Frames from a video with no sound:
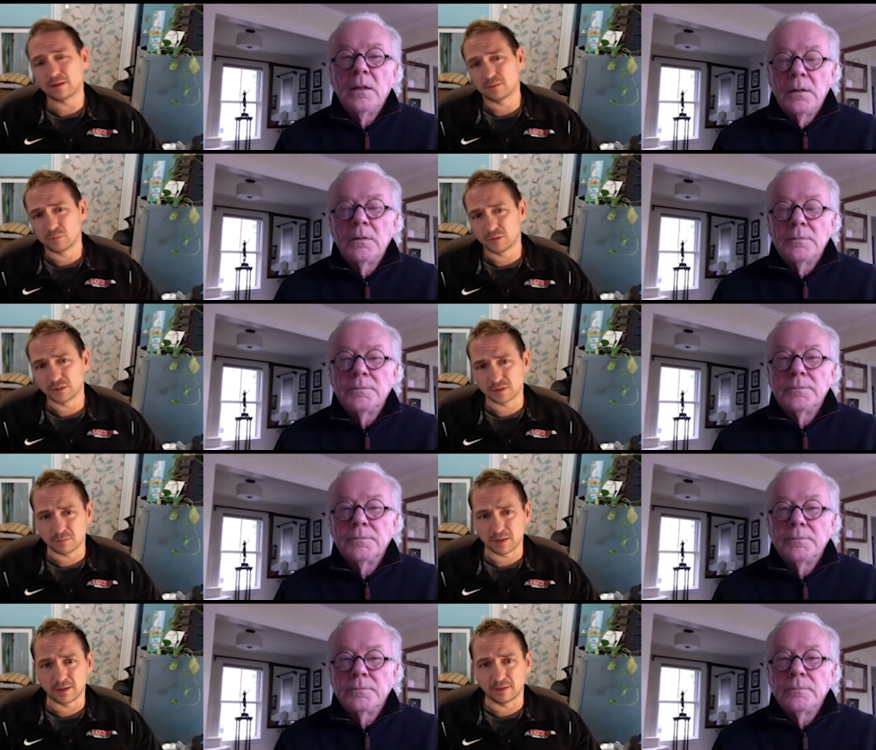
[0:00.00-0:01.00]
Speaker 1: than putting
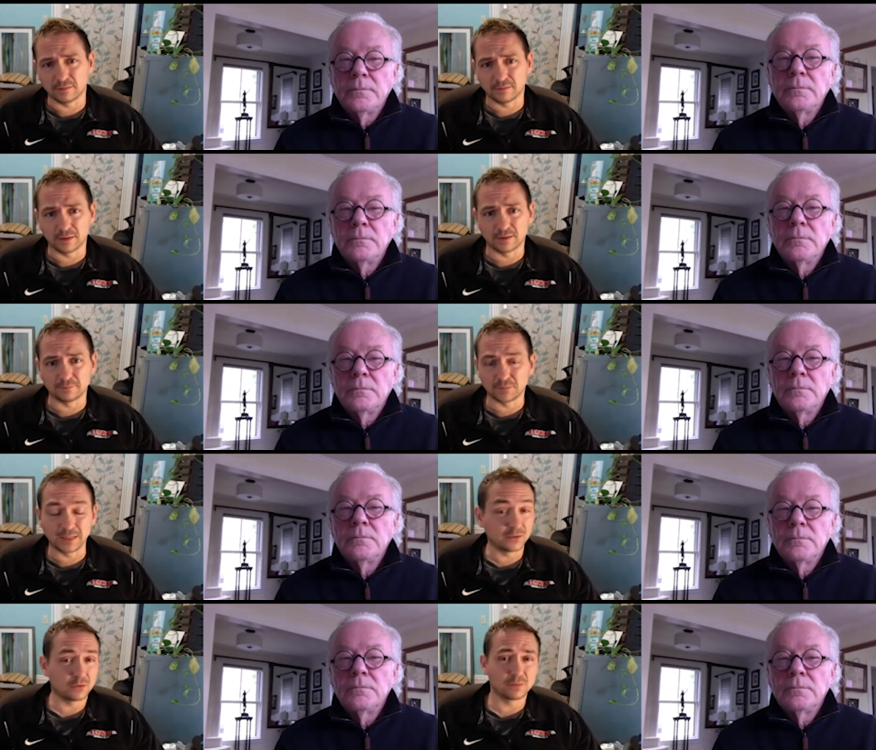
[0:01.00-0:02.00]
somebody uh,
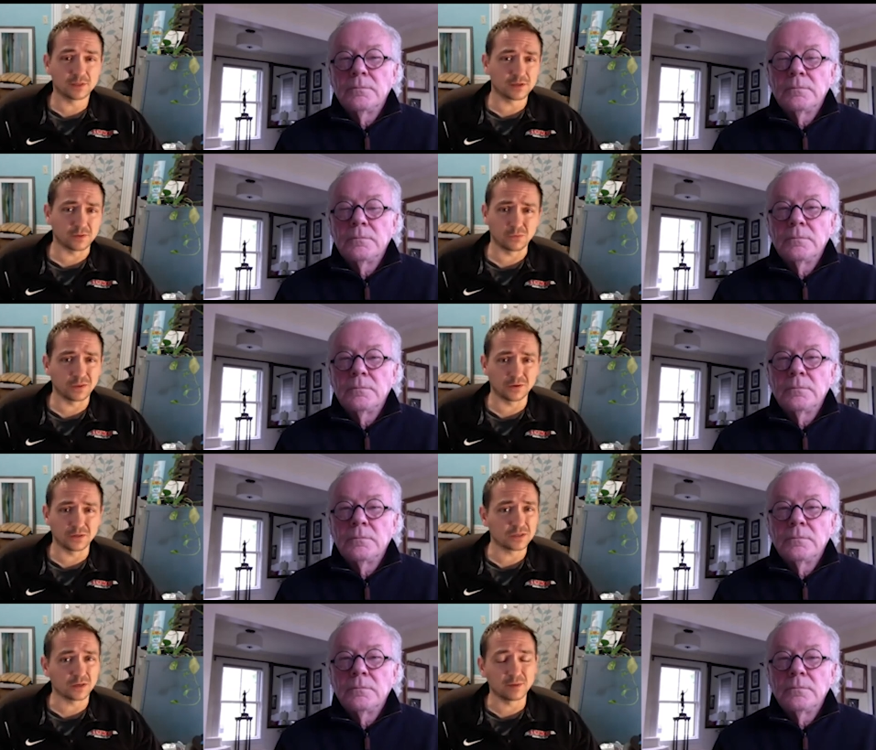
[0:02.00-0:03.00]
into a position where they're
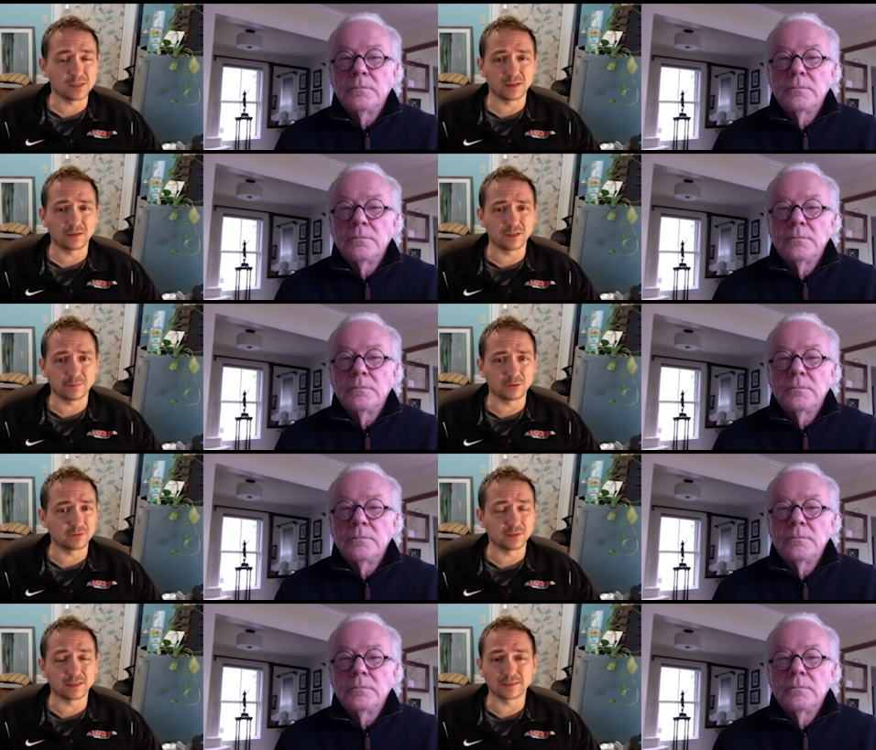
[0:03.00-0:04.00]
just going to be slave labor for
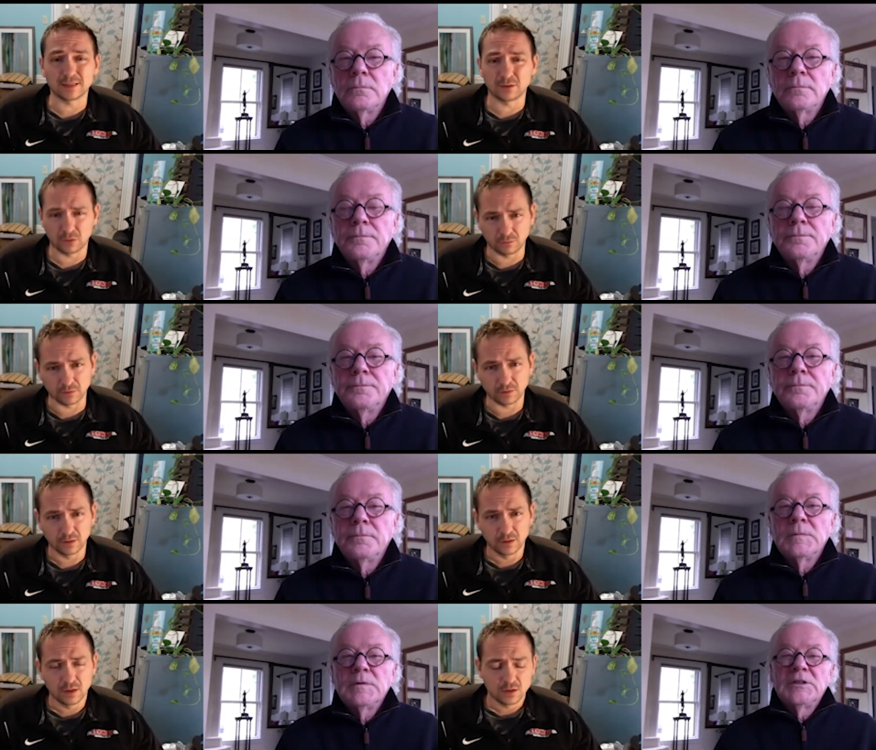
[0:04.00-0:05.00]
the next town over.
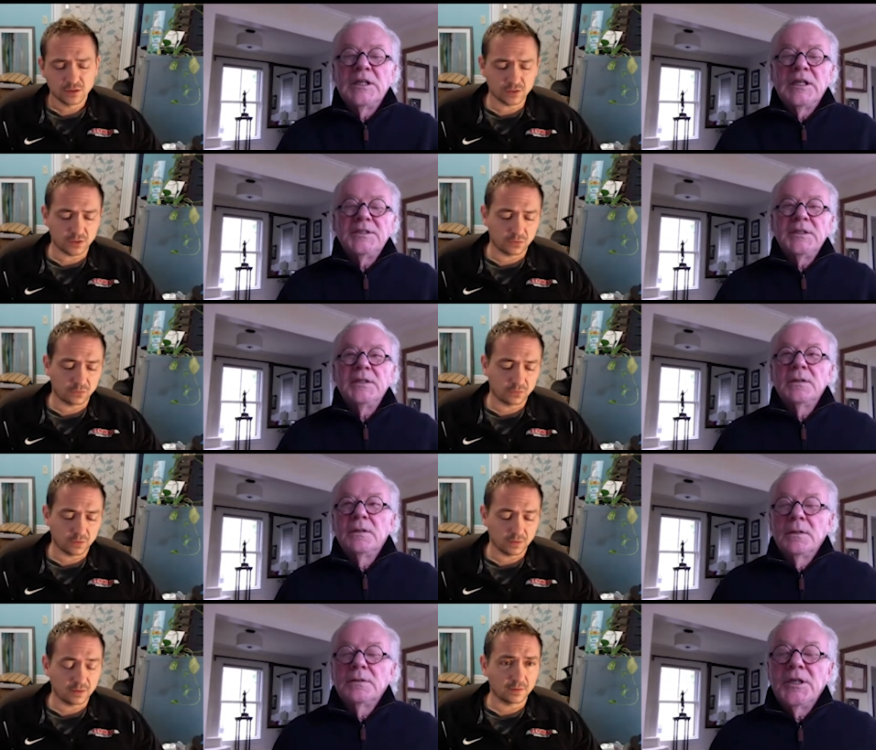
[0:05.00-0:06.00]
JT, so,
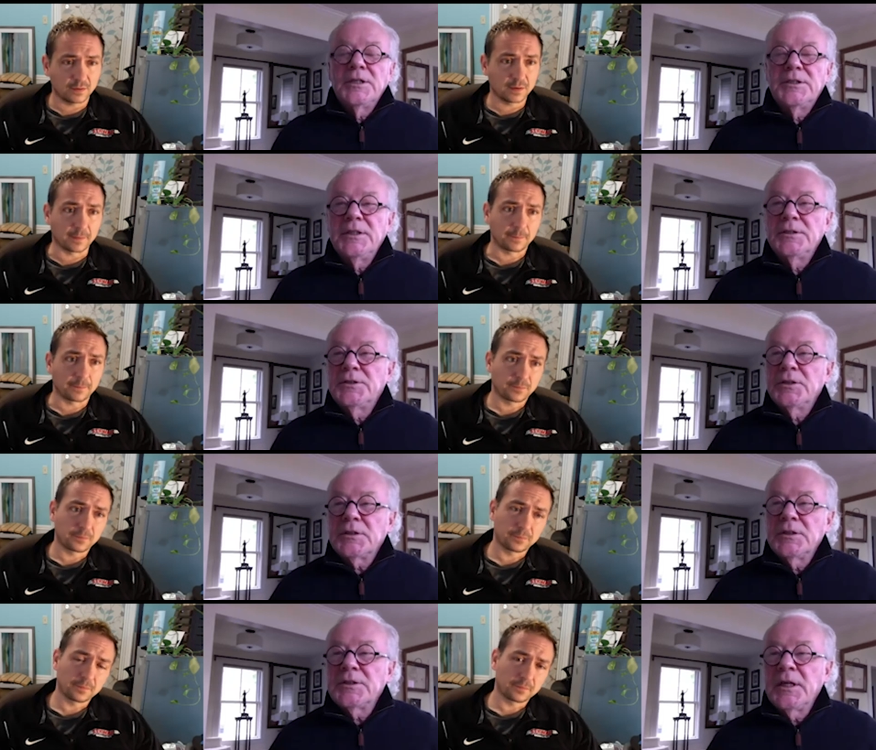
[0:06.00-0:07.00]
Speaker 2: JT, it took
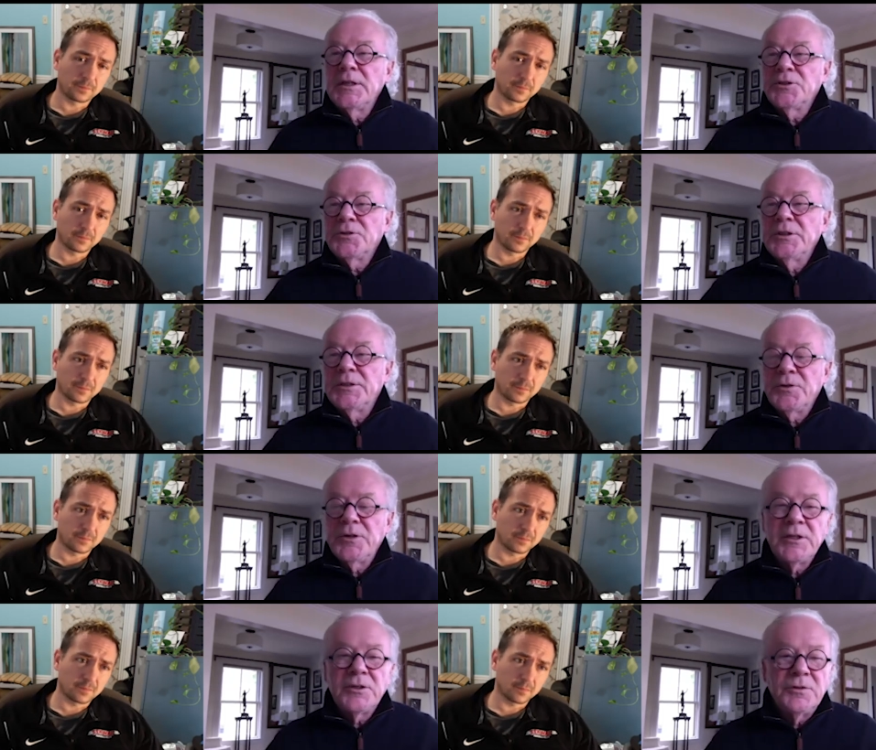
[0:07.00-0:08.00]
this country
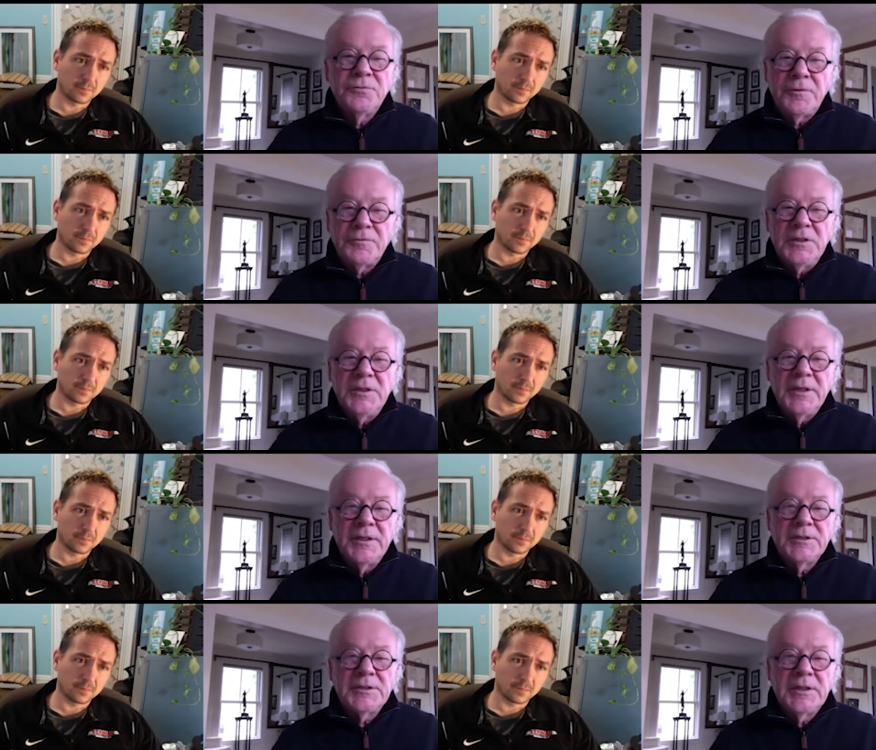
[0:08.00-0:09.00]
350
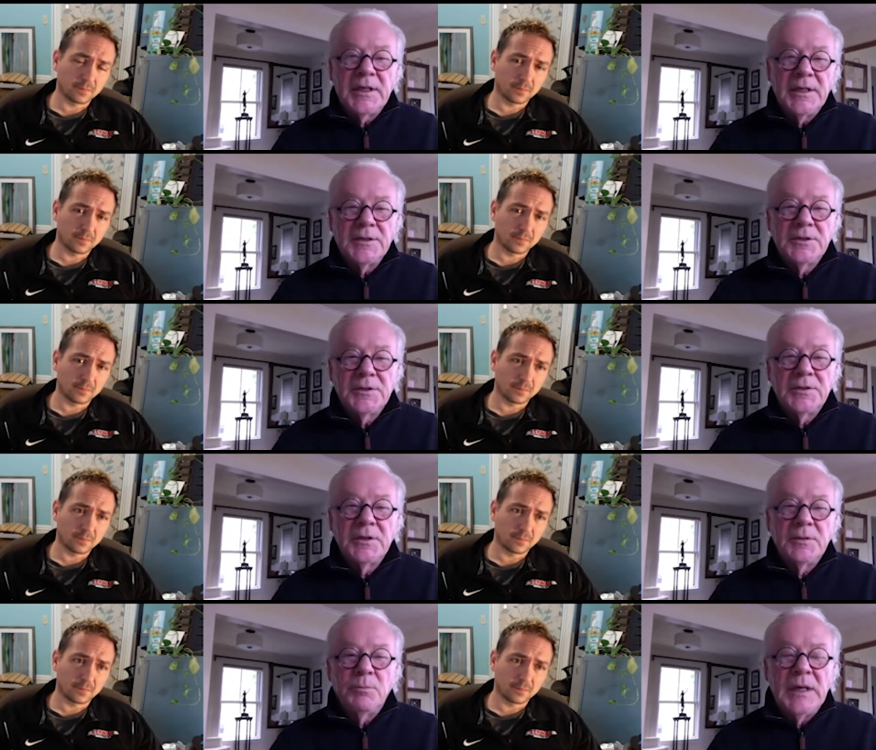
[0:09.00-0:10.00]
years to get into
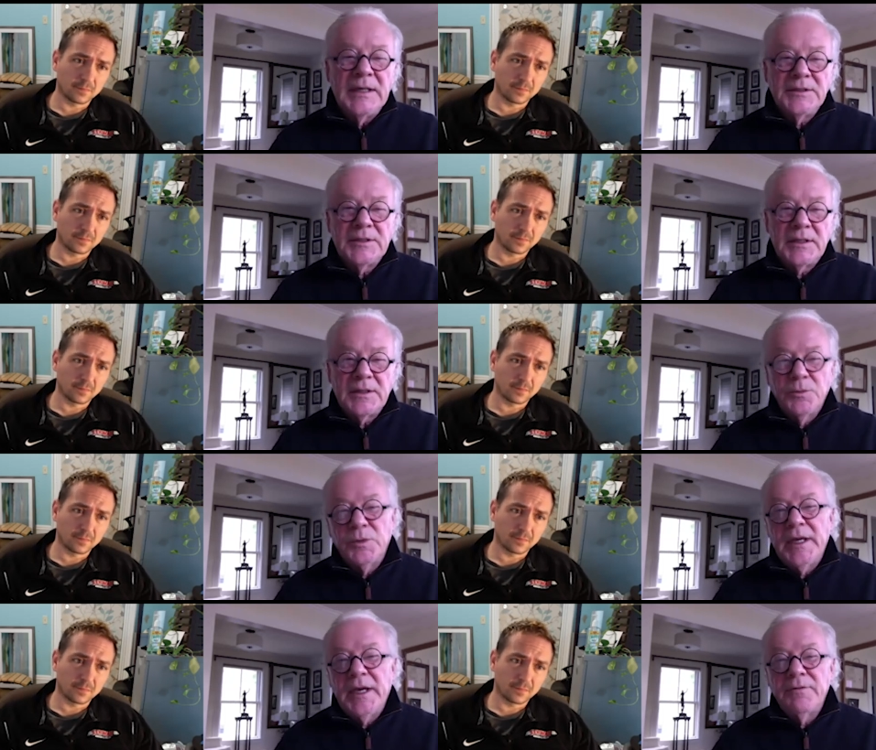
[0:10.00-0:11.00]
the mindset that we
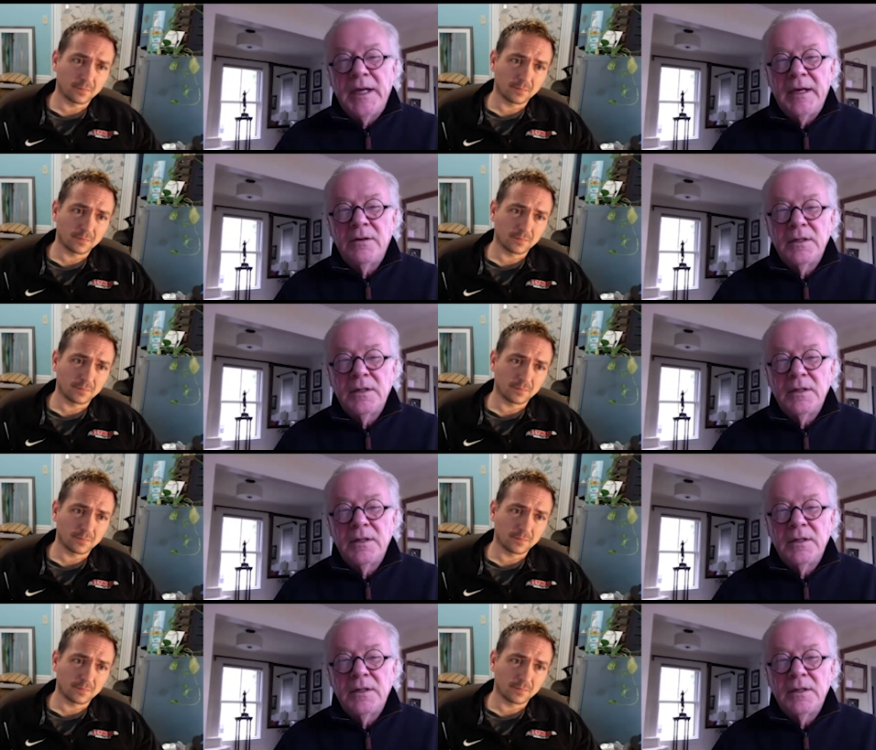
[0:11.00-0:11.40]
have now